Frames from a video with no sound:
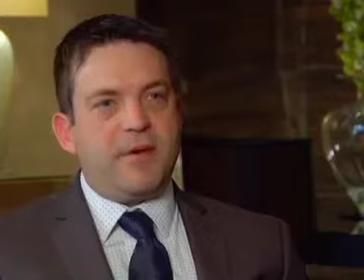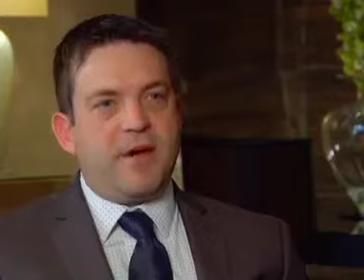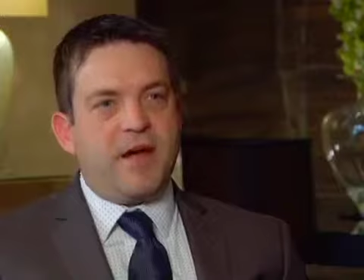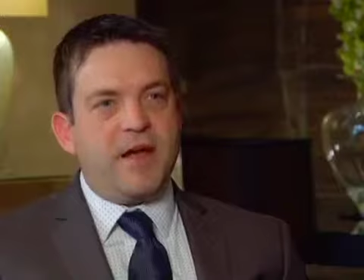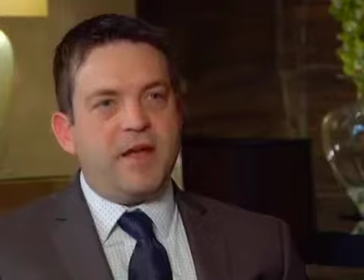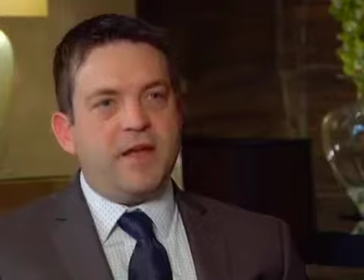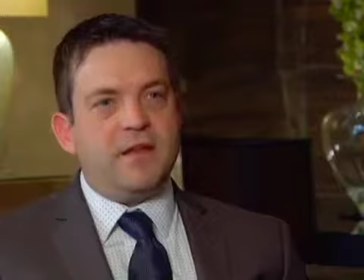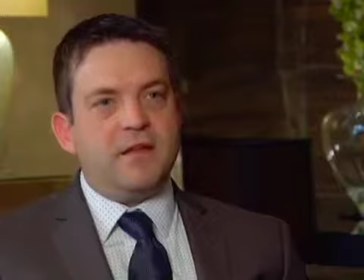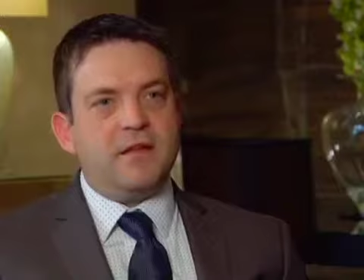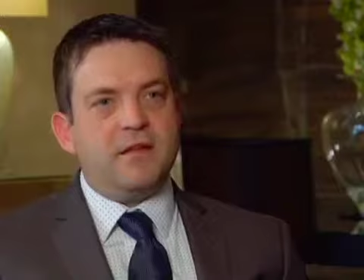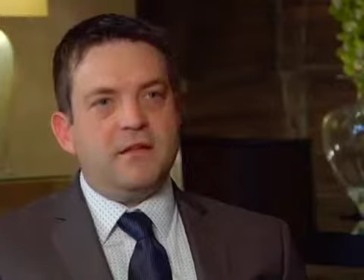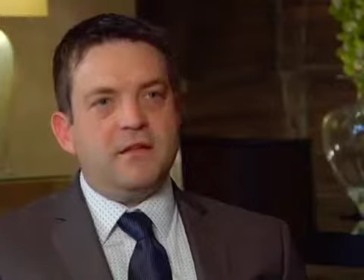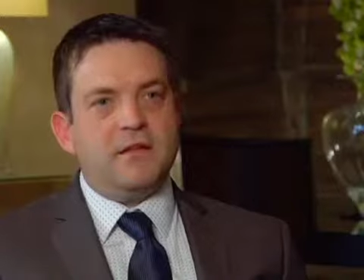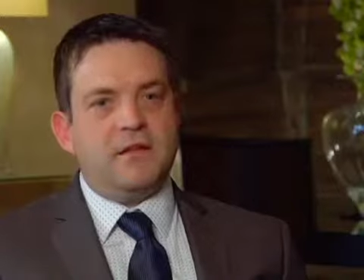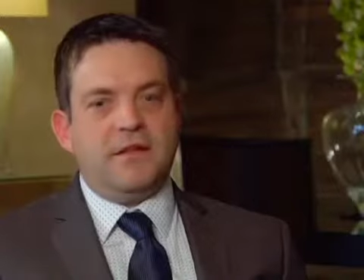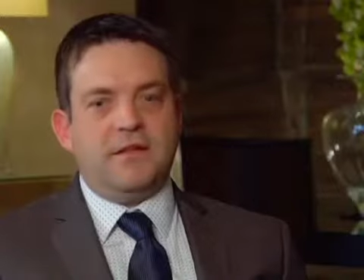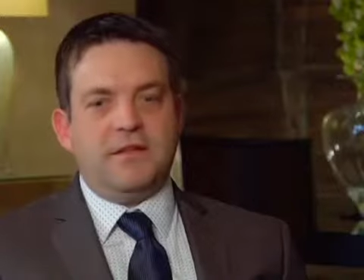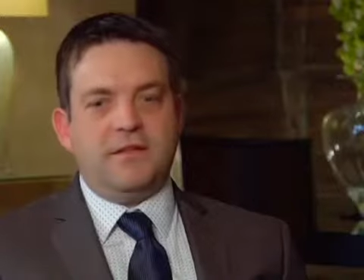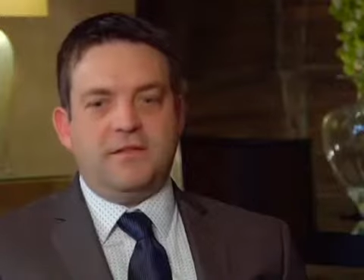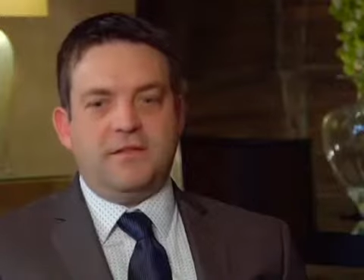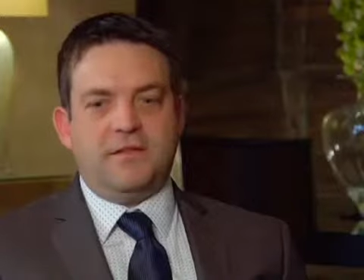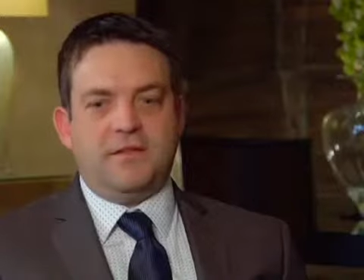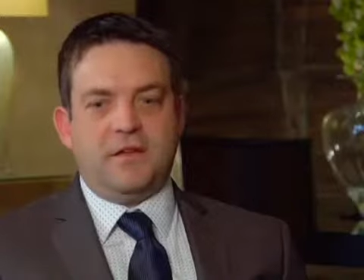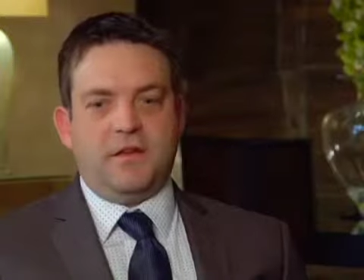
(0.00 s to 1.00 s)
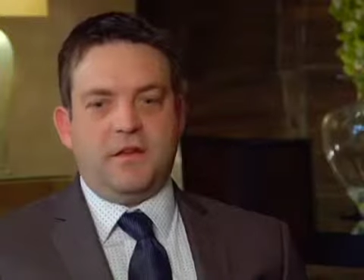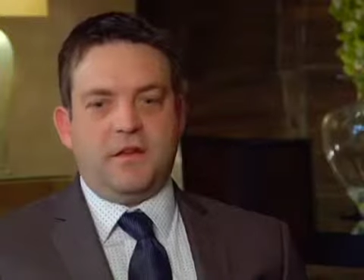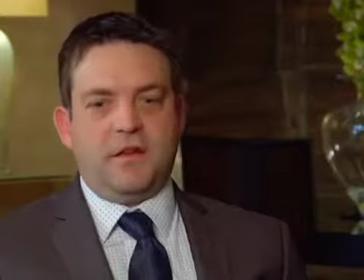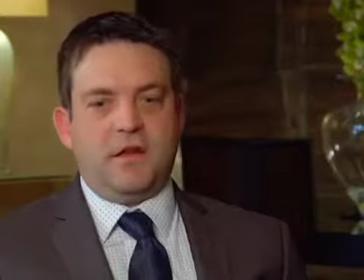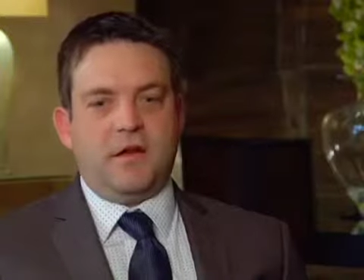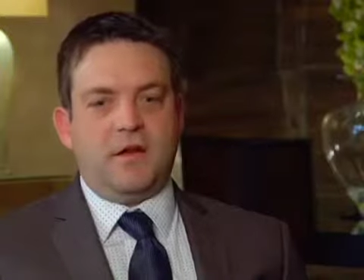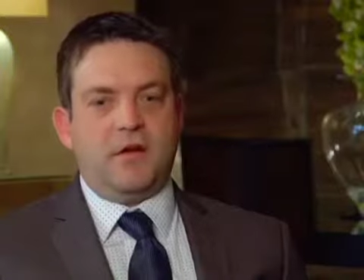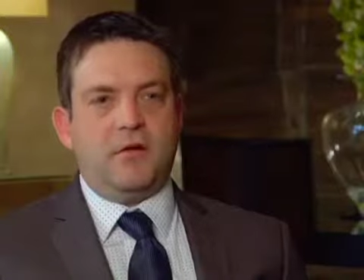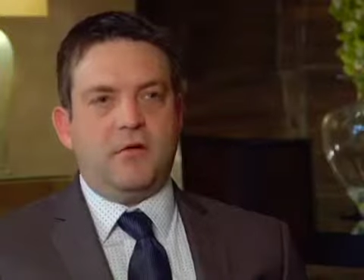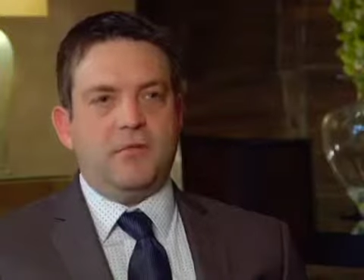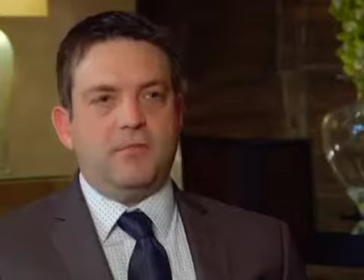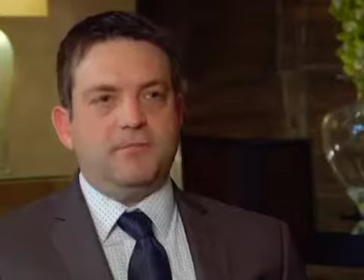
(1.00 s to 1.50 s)
buy-in is to
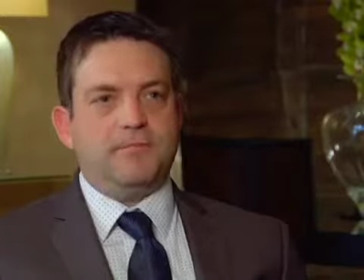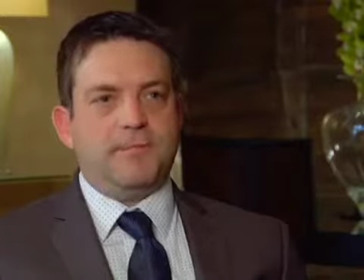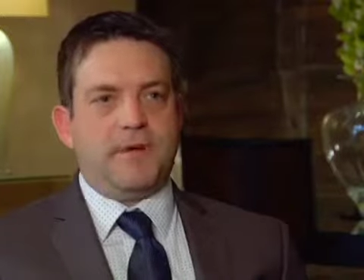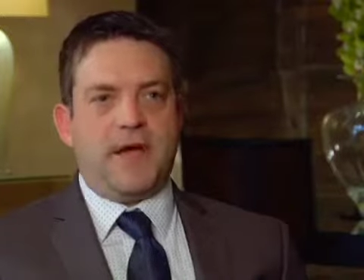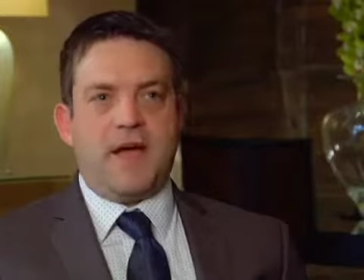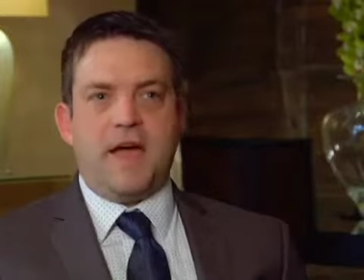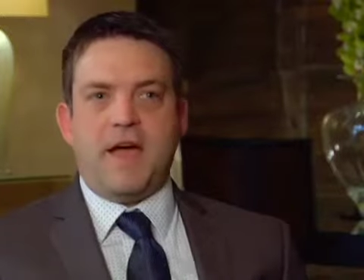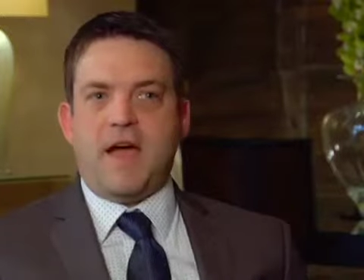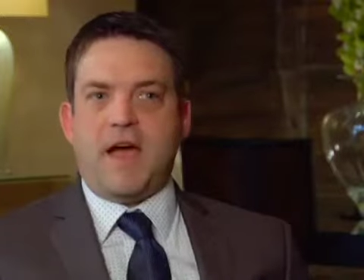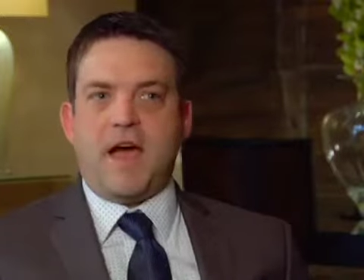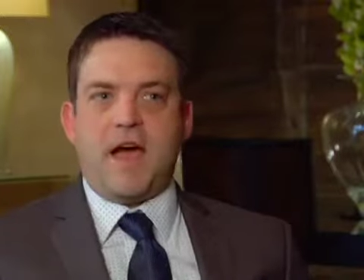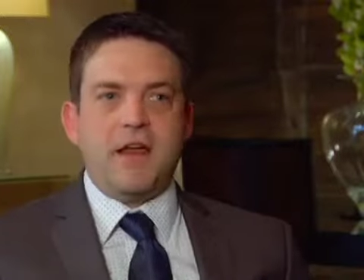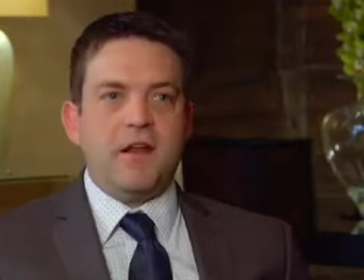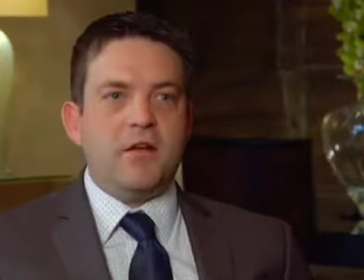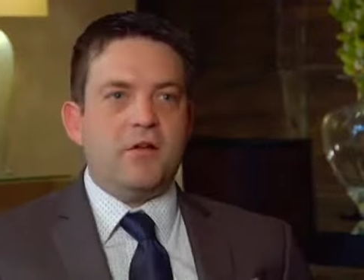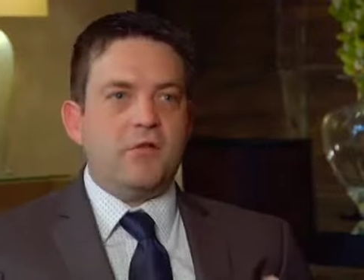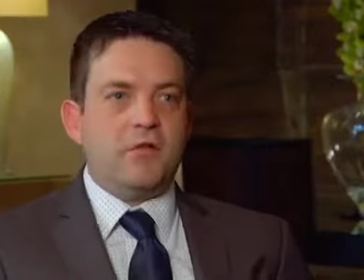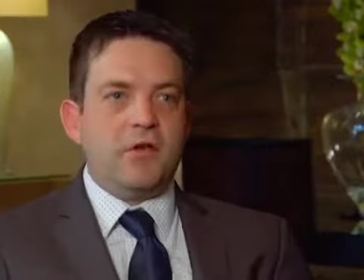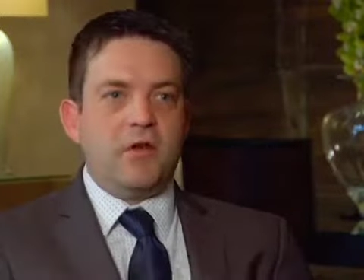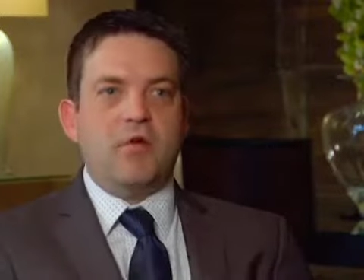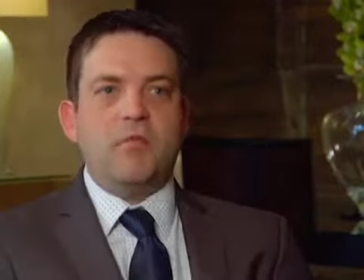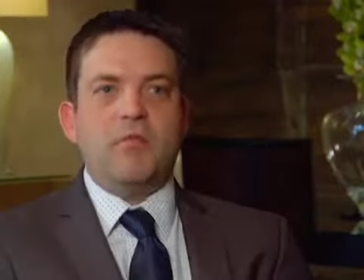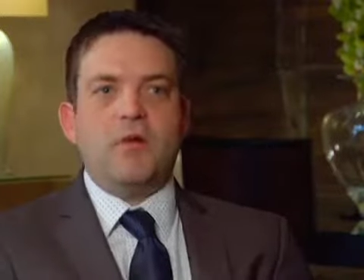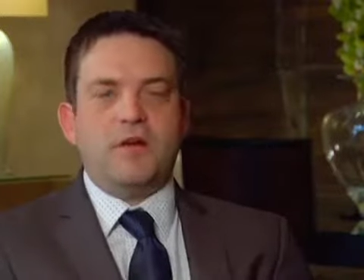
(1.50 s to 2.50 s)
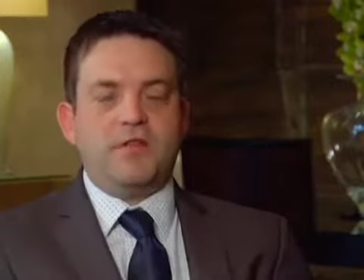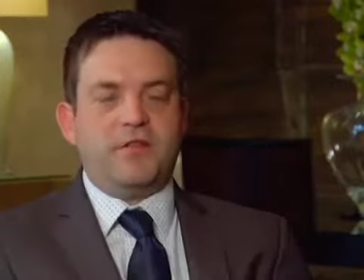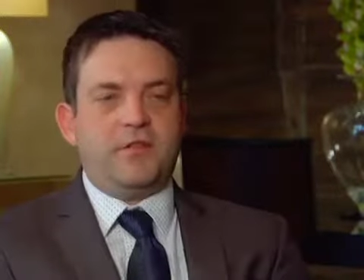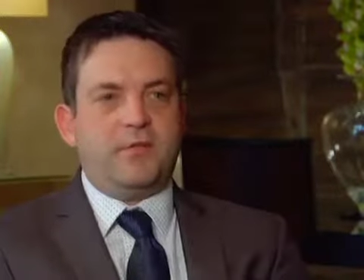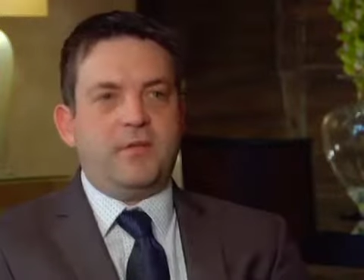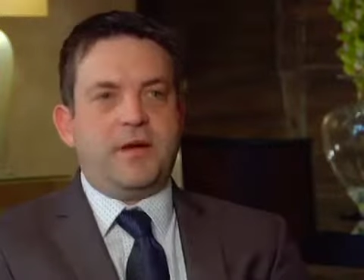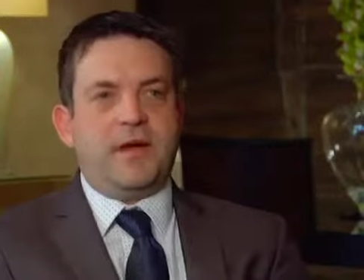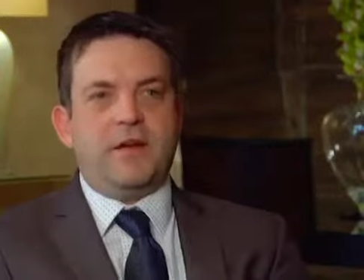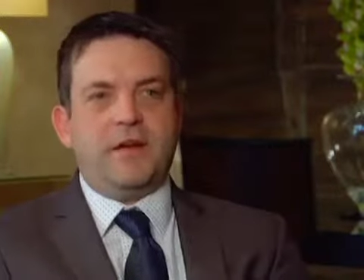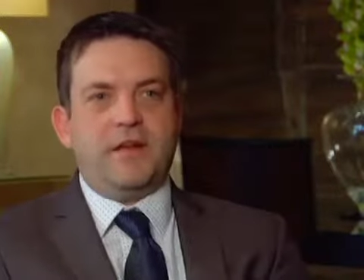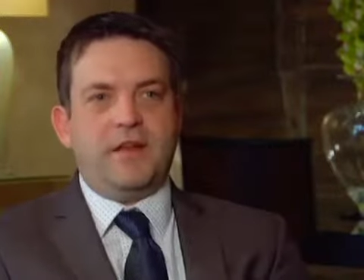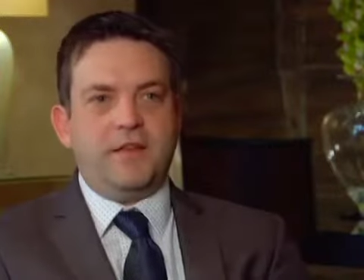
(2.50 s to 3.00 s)
go, I don't know much
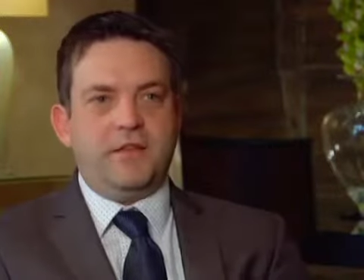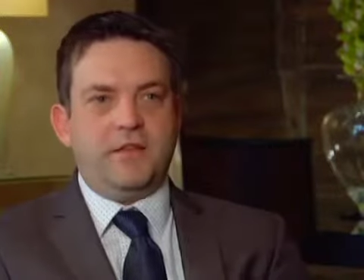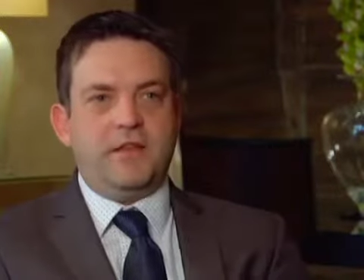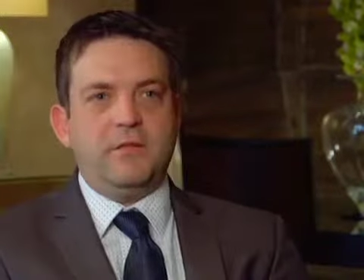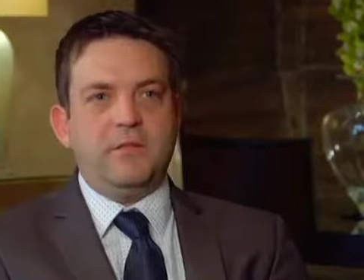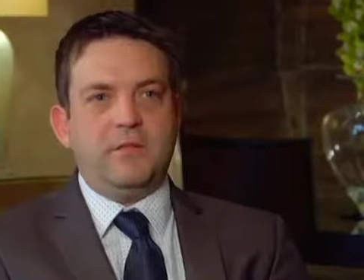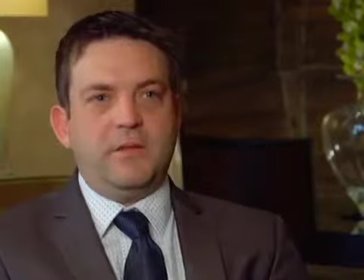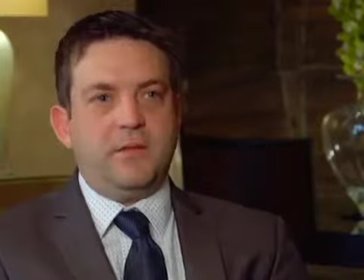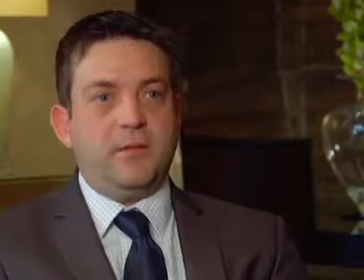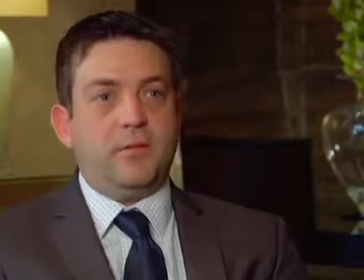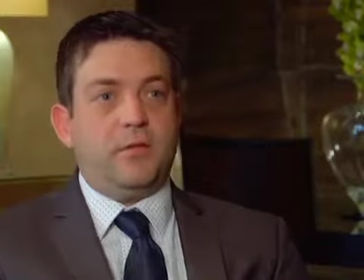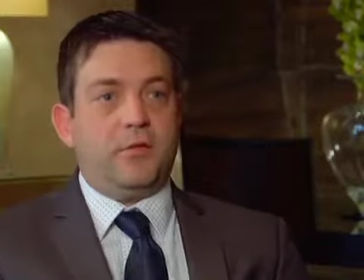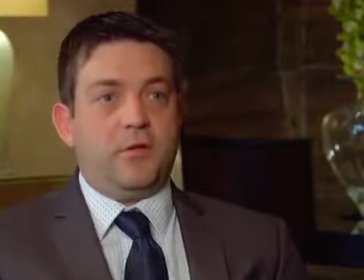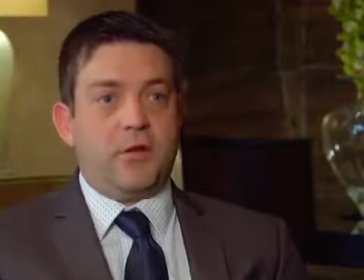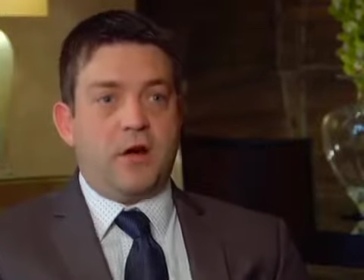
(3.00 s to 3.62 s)
about healing people,